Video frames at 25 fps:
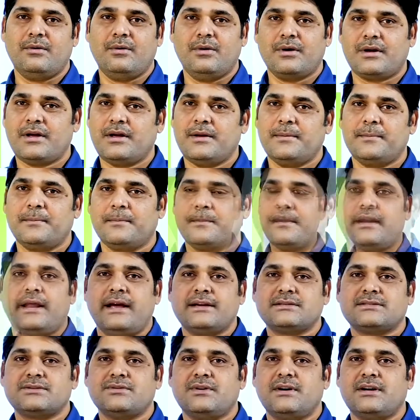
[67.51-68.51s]
Okay,
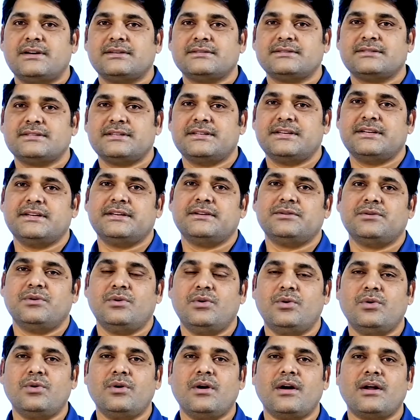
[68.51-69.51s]
next one, see
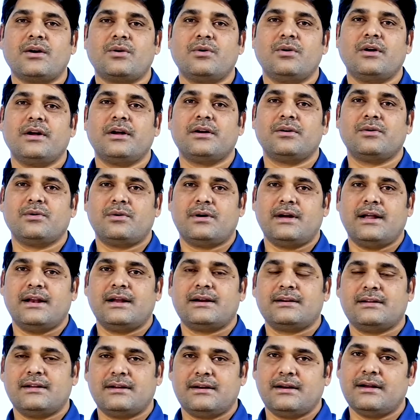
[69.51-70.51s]
who are going to
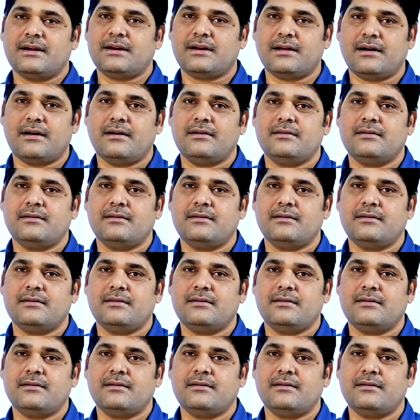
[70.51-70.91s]
collect the data.